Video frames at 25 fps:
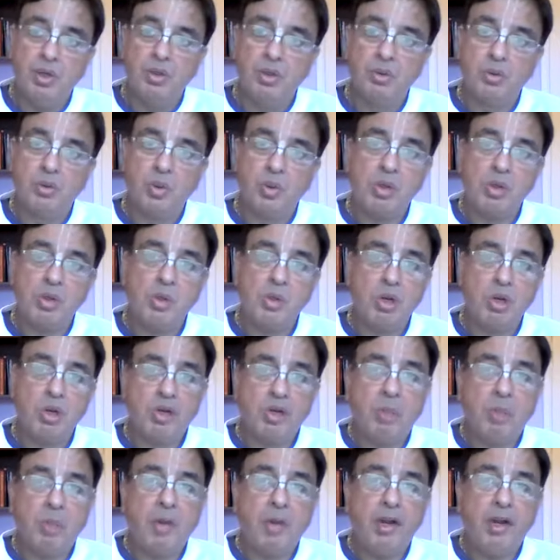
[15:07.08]
those who are
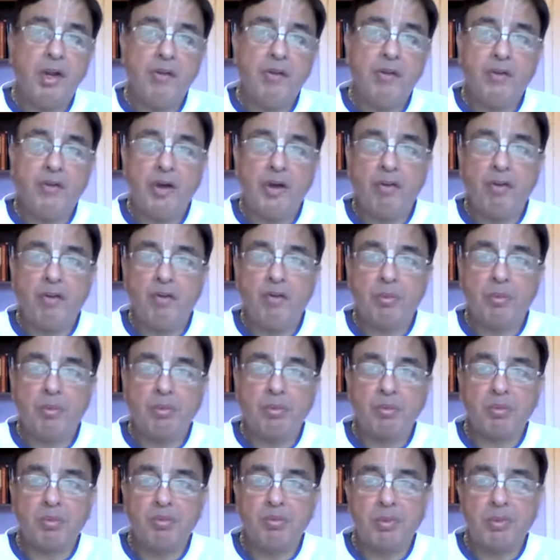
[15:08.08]
completely freed from
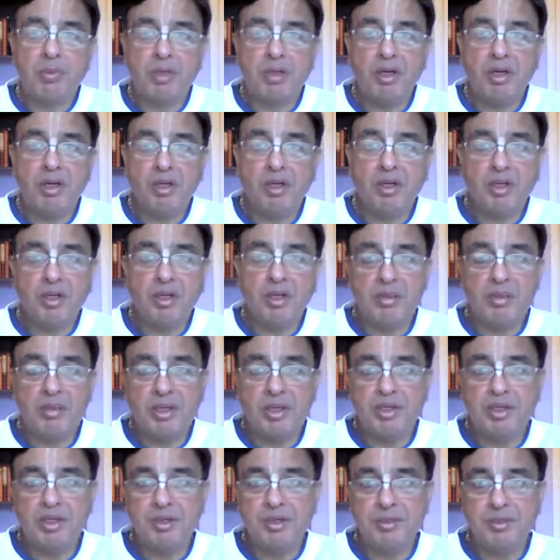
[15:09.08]
material
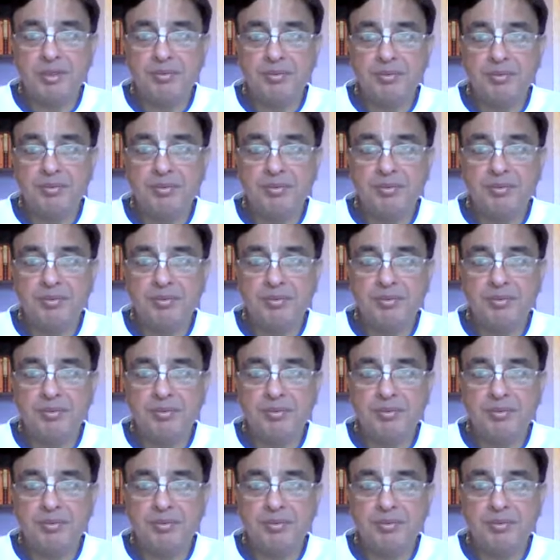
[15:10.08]
contamination.